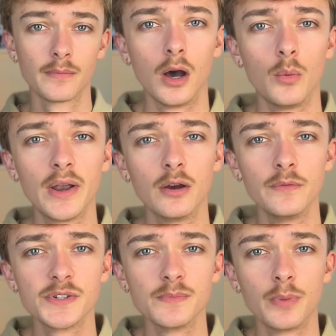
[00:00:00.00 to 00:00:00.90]
I went over
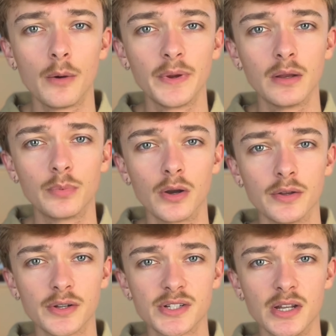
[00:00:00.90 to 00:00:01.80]
some popular
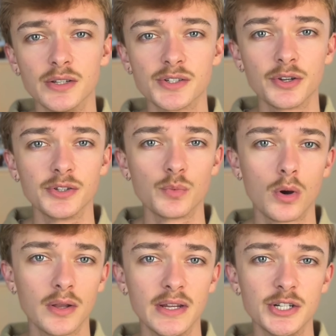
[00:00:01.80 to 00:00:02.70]
products and discussed what
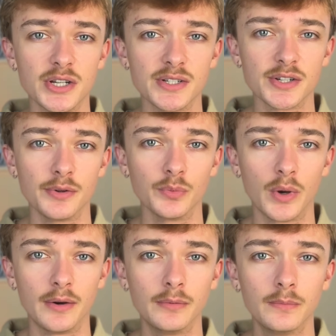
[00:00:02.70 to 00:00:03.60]
niches sold
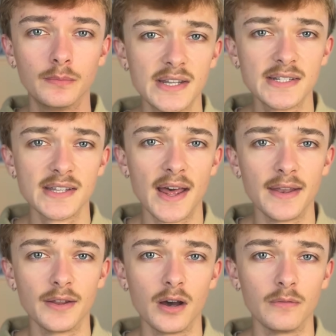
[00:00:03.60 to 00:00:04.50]
well. Since
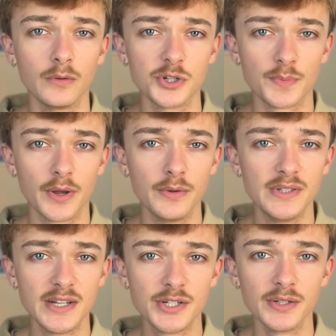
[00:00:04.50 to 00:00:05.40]
then, I've launched my own
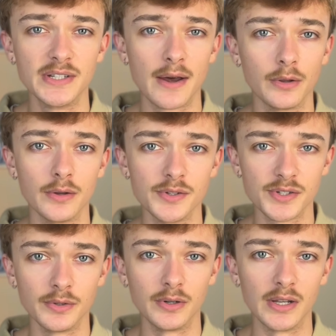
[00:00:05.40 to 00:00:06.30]
digital download
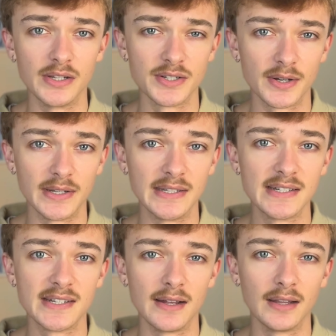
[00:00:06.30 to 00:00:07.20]
store and decided to
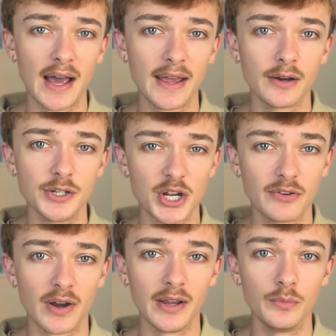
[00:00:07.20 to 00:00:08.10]
sell
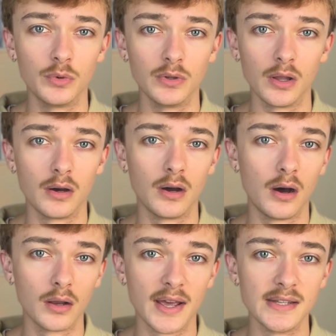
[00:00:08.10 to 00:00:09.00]
AI-generated wall art
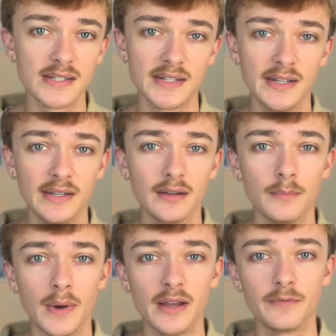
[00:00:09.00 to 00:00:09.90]
on Etsy
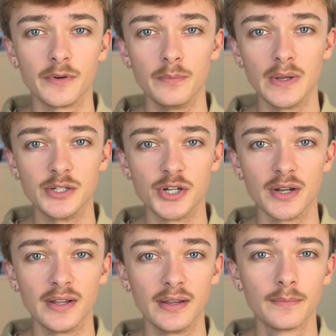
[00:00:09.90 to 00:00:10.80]
made through Midjourney.